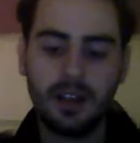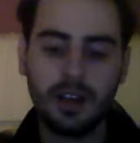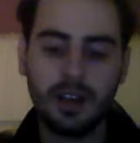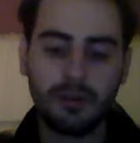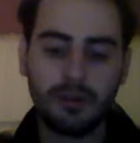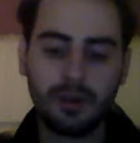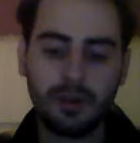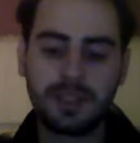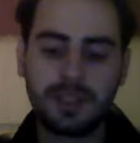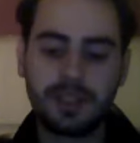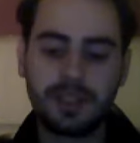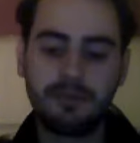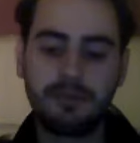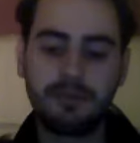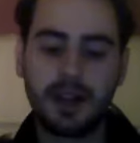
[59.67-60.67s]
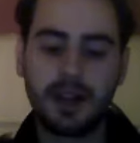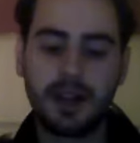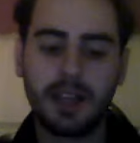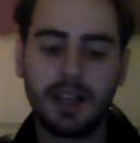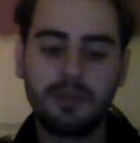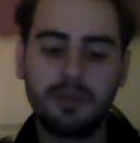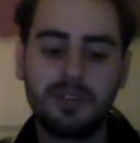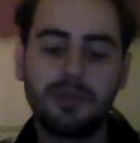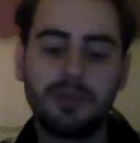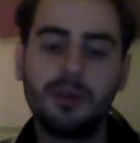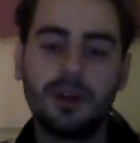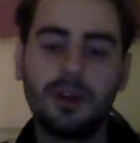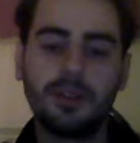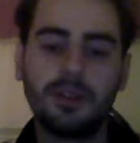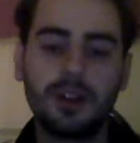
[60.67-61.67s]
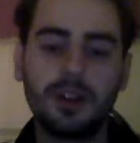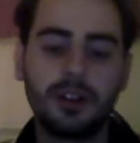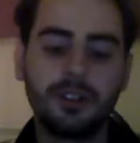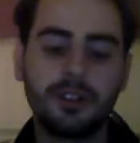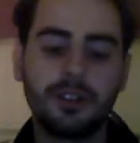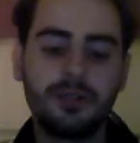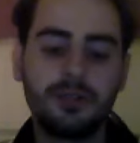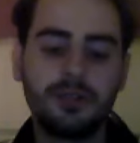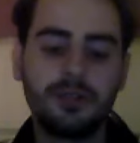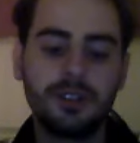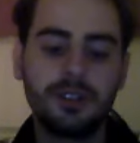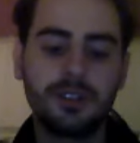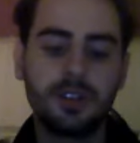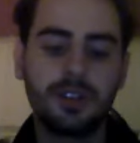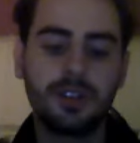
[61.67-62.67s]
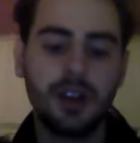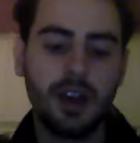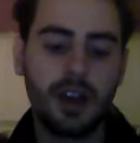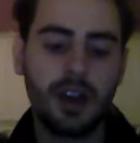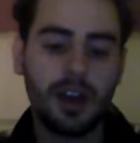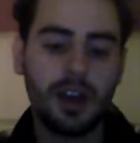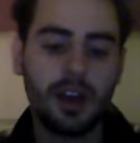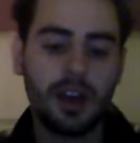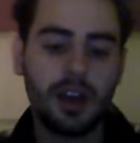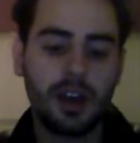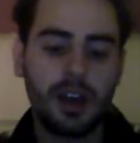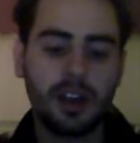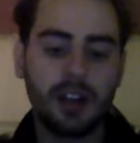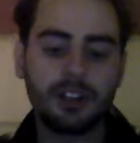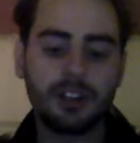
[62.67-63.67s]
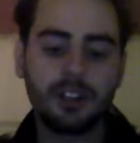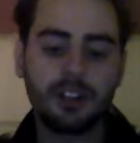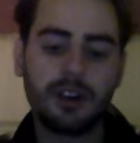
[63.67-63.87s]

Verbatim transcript: Boys tempt my lips to wanton use. And show